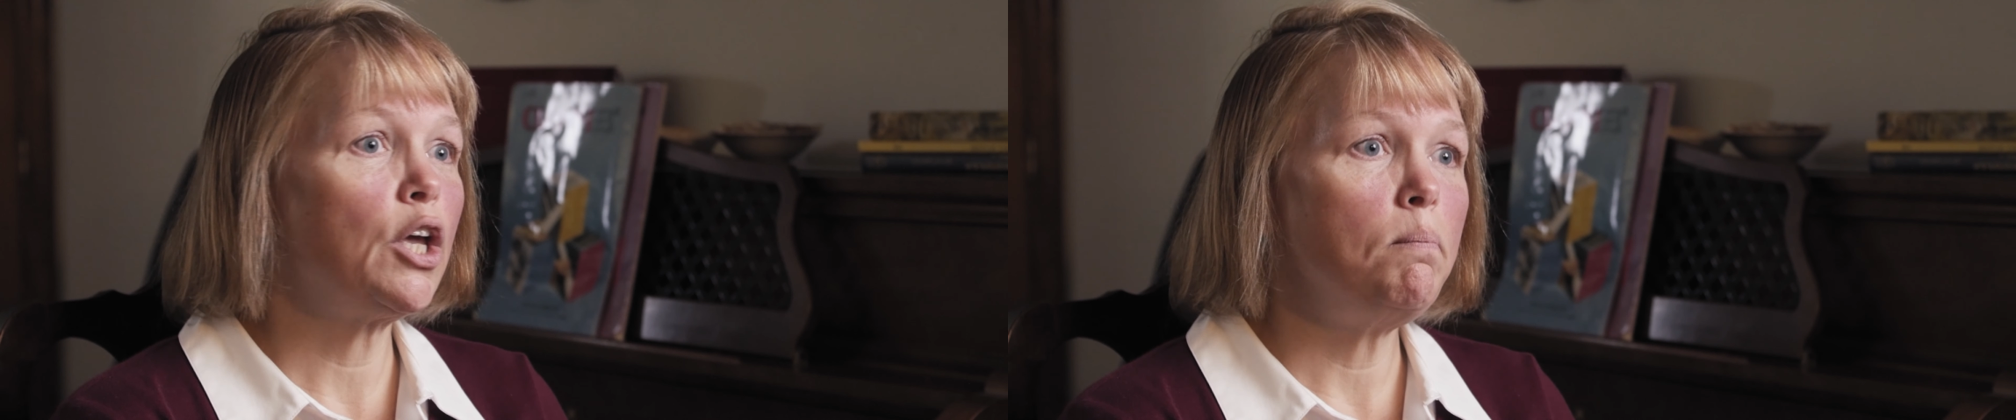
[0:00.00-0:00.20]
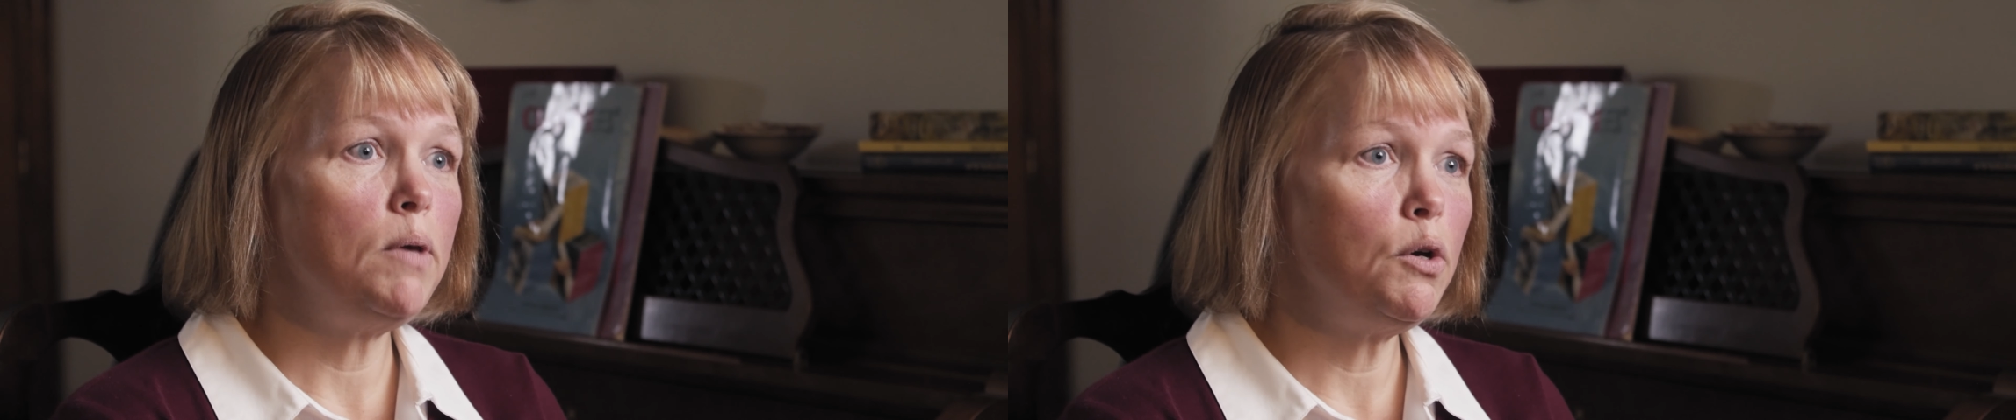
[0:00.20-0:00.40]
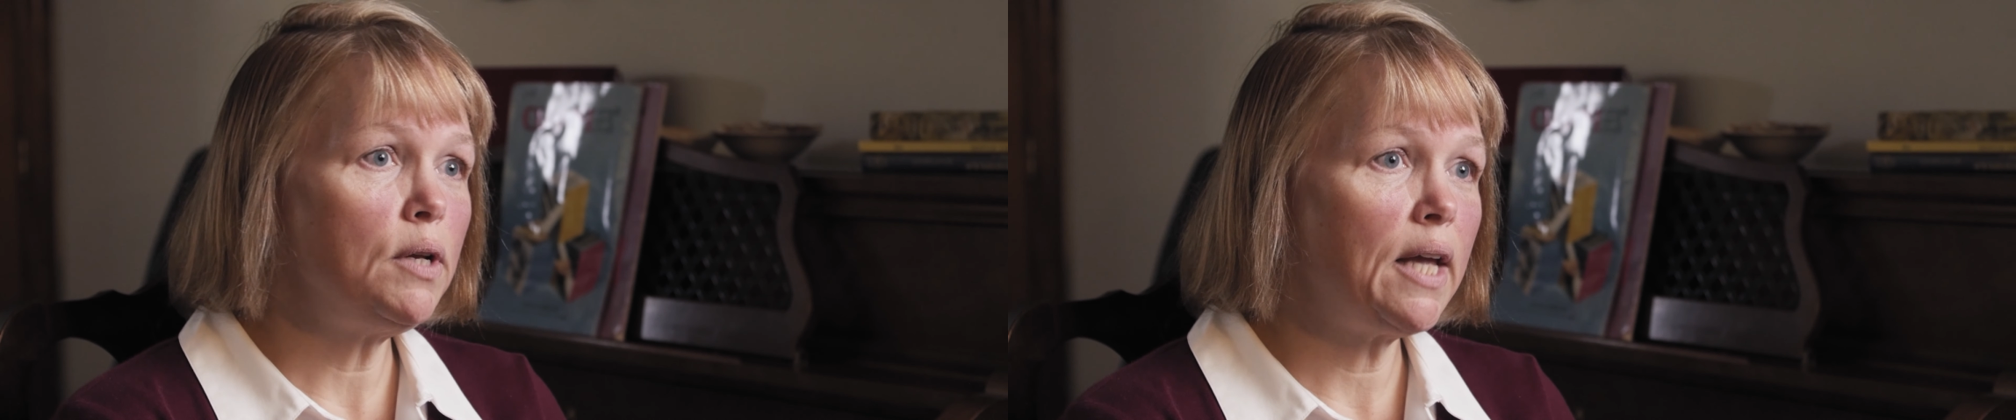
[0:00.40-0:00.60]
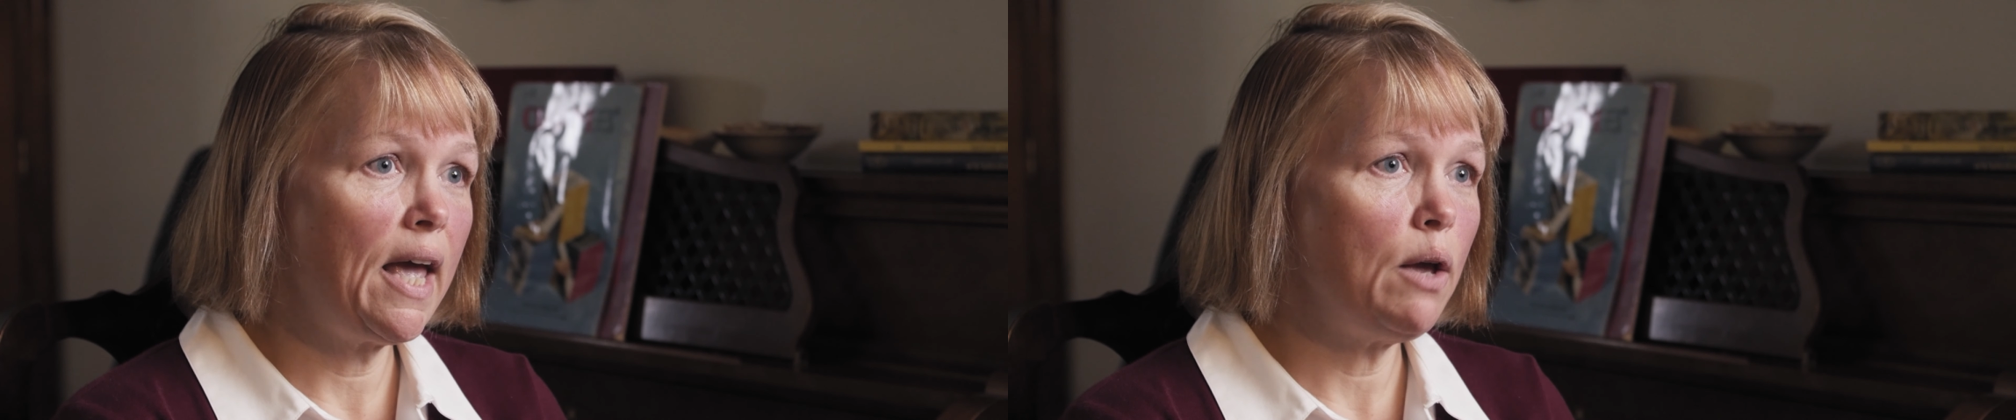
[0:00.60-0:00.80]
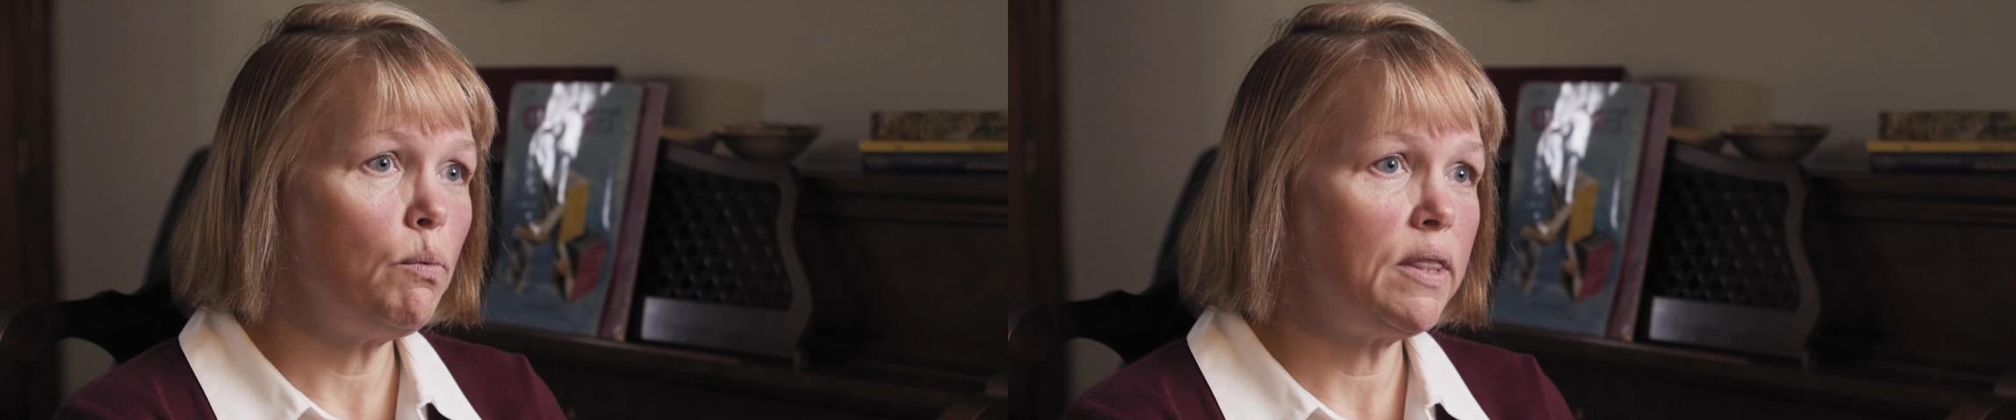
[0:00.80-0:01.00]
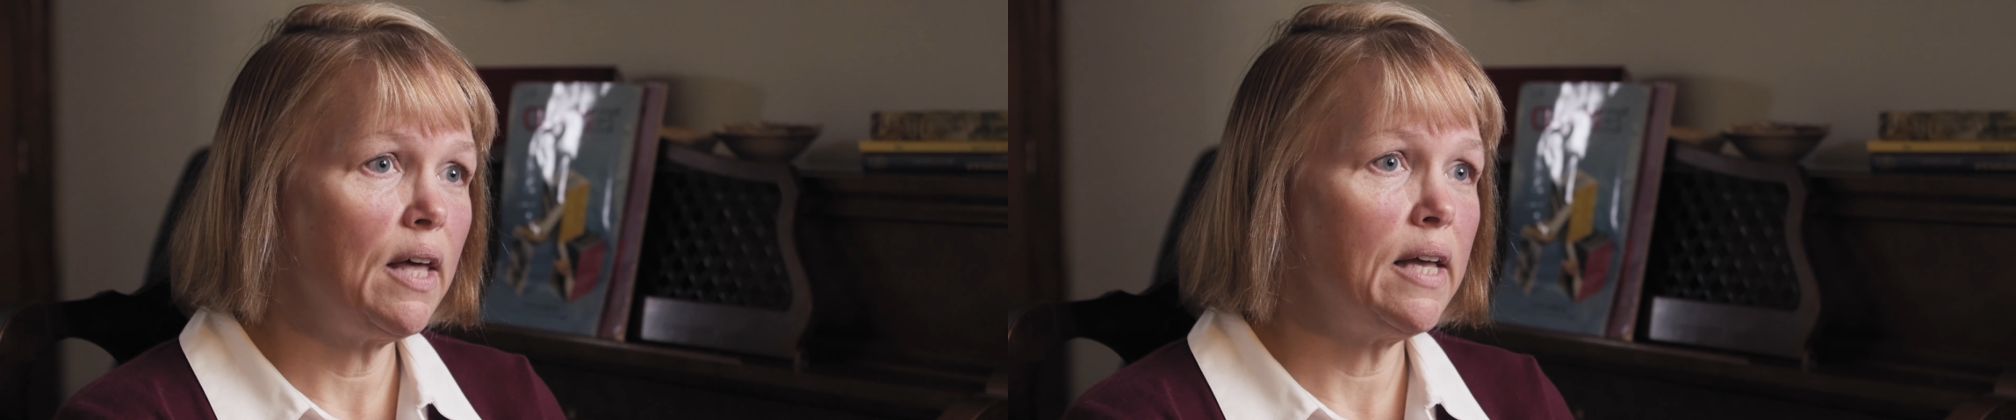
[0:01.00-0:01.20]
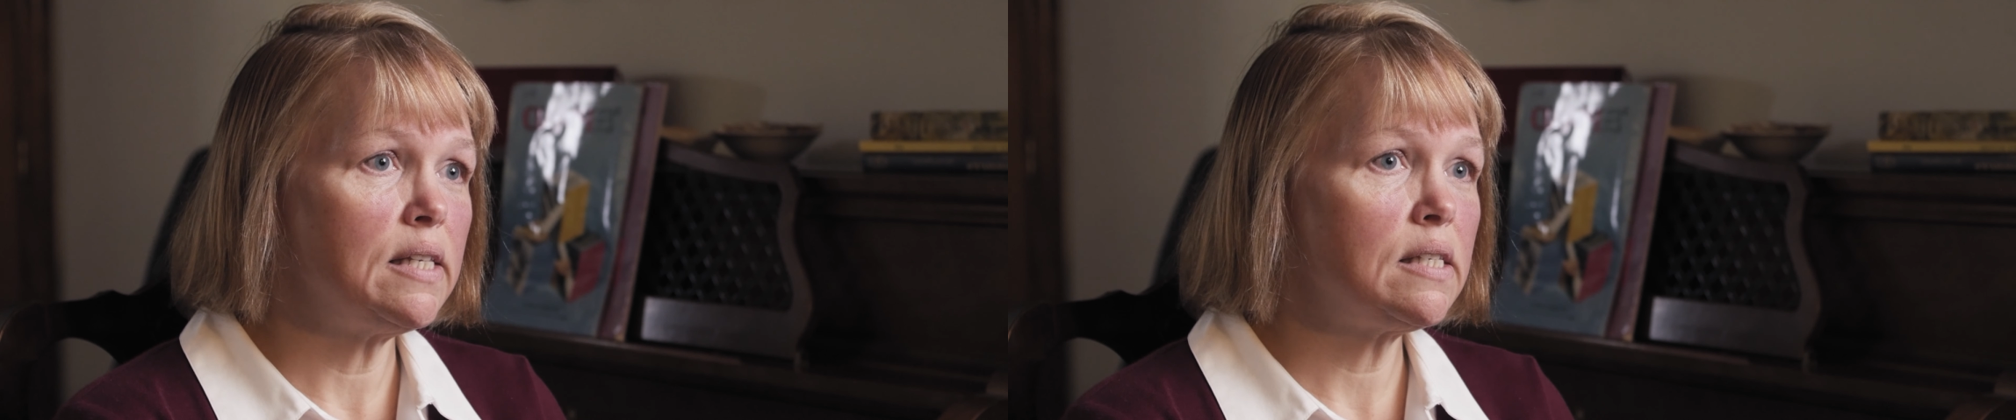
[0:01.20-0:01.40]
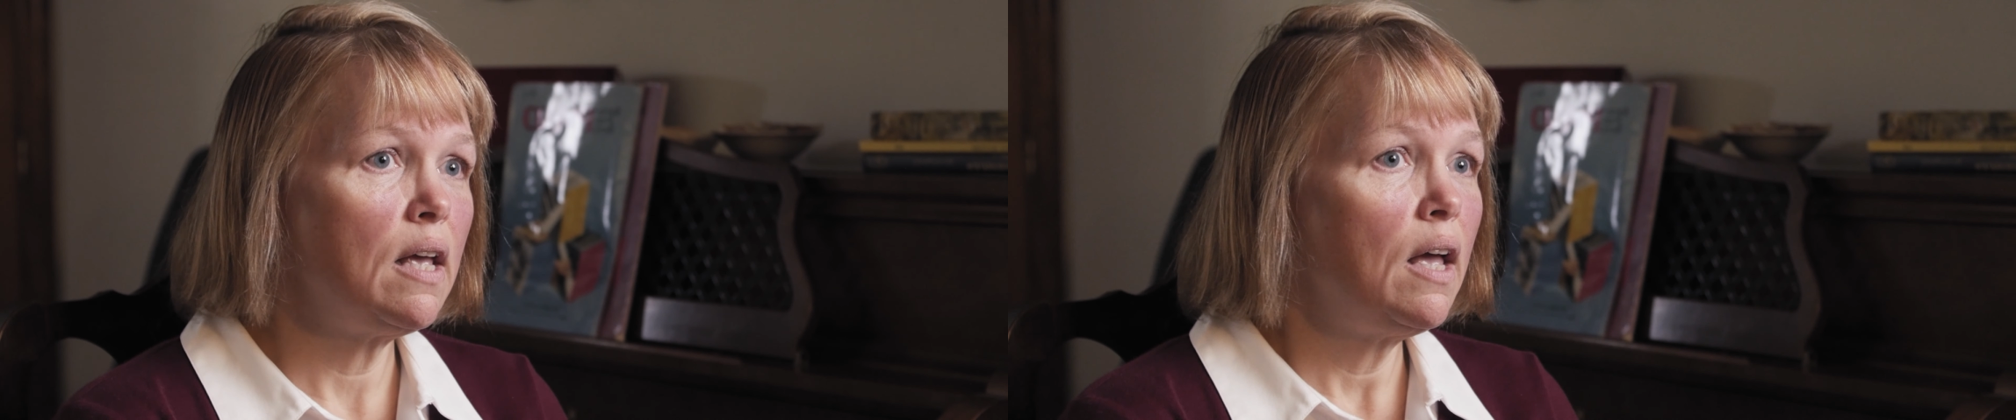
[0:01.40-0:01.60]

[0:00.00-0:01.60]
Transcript: communicate with us